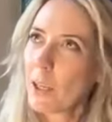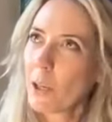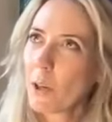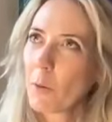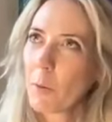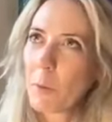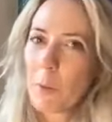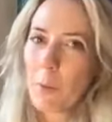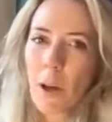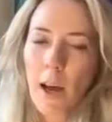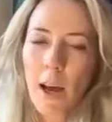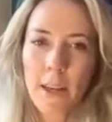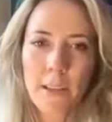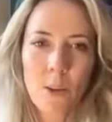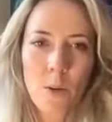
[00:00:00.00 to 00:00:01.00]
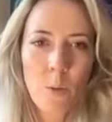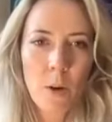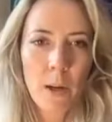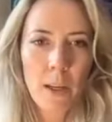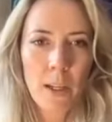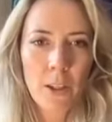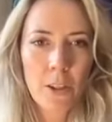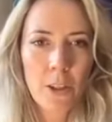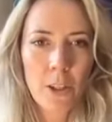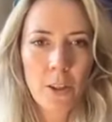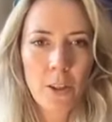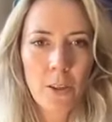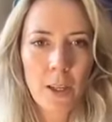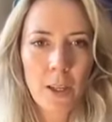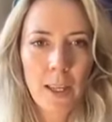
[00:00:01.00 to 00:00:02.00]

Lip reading: you know, when people ask, what can you do?